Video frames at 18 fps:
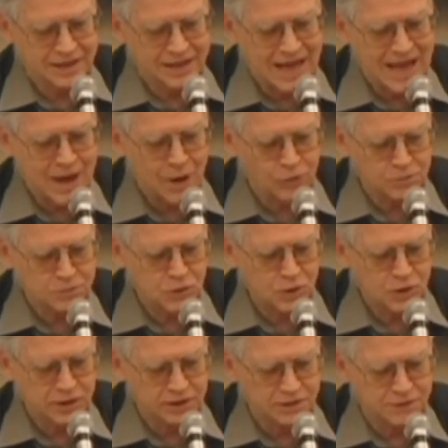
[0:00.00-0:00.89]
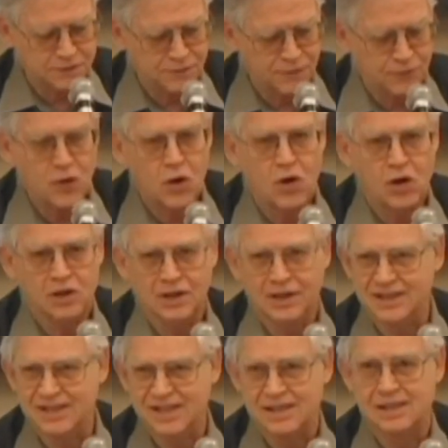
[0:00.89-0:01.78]
output
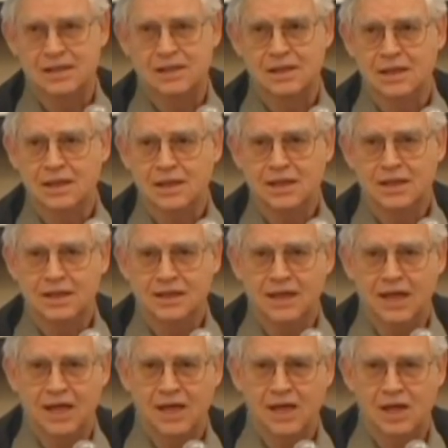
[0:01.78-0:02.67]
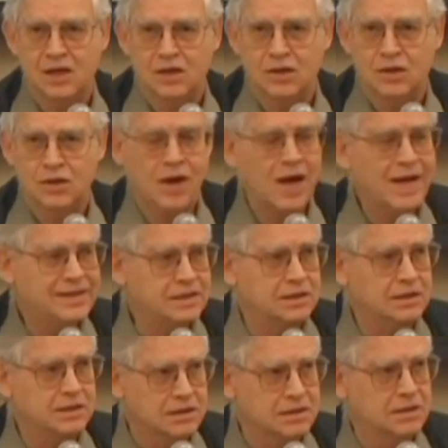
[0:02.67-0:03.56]
fall-less
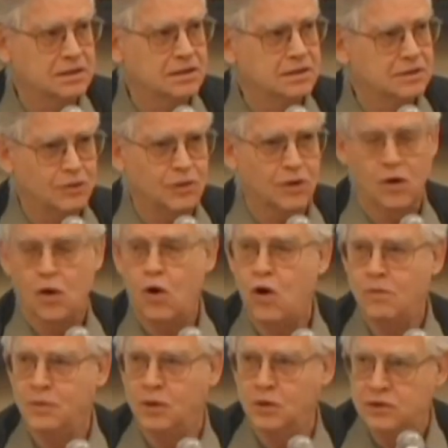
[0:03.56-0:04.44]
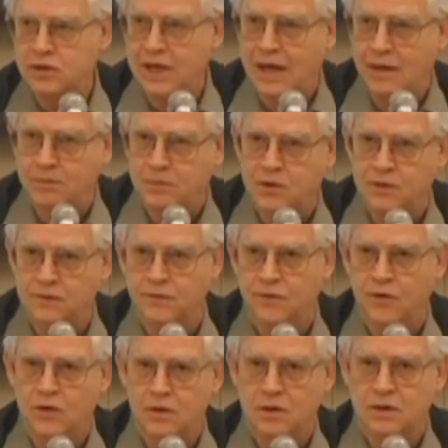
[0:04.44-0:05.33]
crisis, or almost output
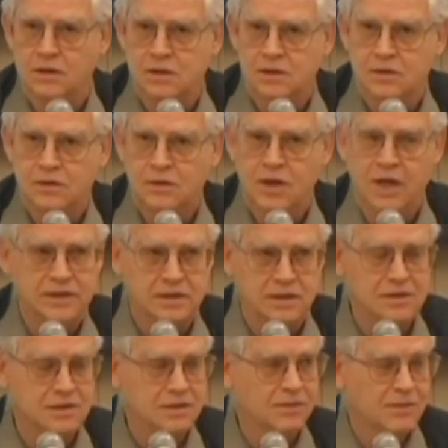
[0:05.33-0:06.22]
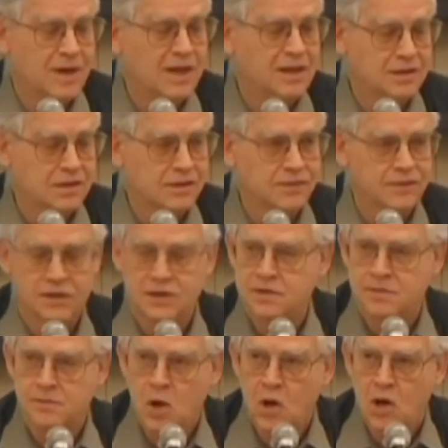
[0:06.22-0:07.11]
fall-less crisis, a relatively
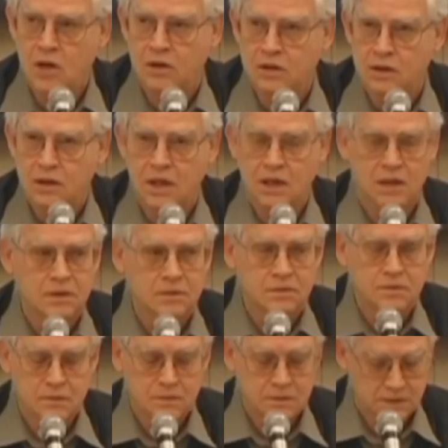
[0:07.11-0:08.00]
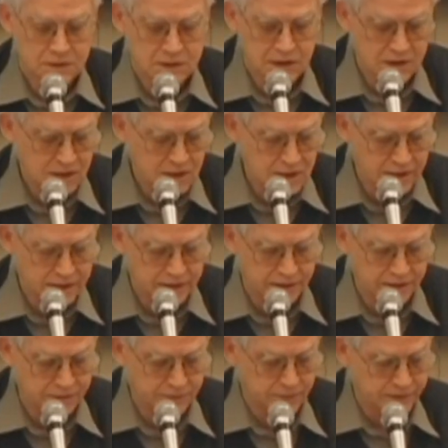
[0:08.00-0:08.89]
small decline
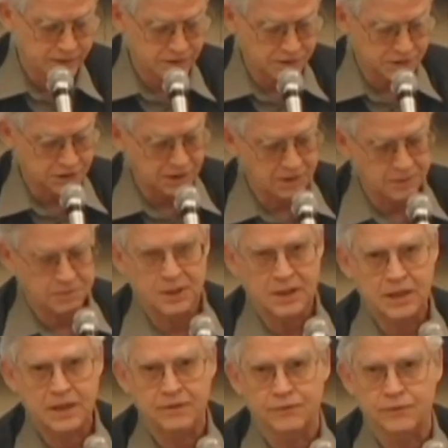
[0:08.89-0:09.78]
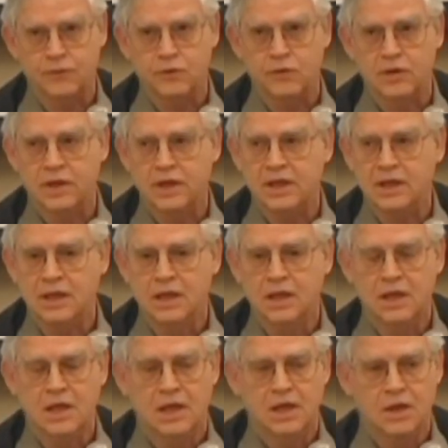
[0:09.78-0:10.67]
in real GDP for the
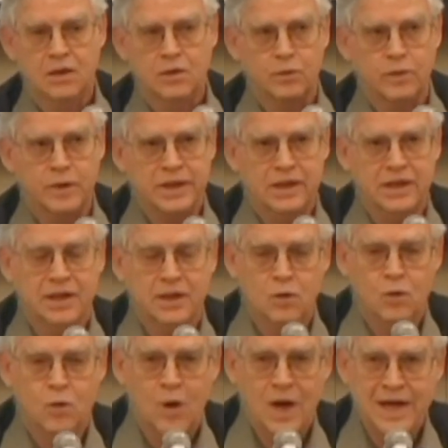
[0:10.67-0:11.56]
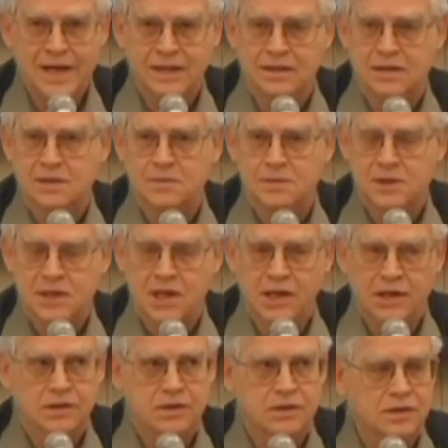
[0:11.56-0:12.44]
really quite
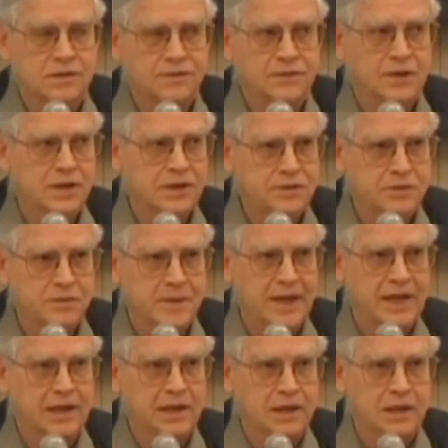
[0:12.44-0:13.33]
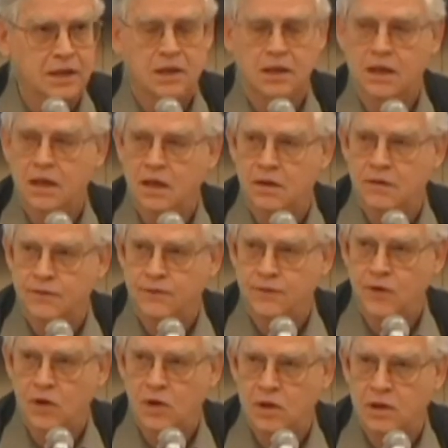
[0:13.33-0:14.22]
substantial and very dramatic
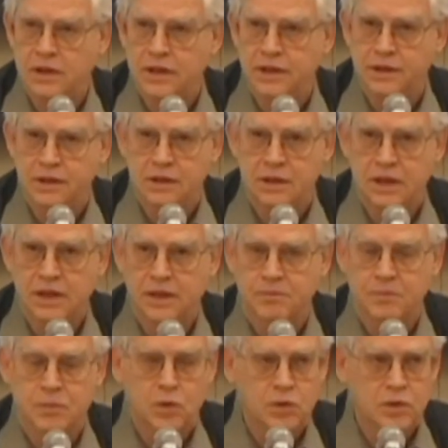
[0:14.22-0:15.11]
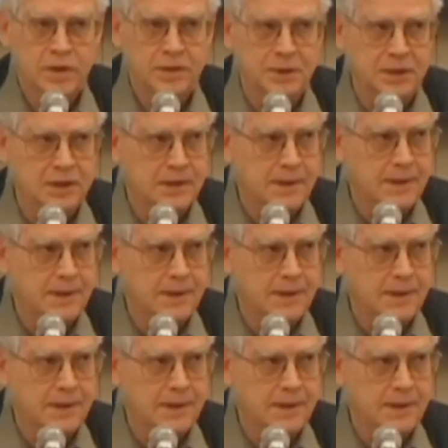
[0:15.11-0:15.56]
fall in employment.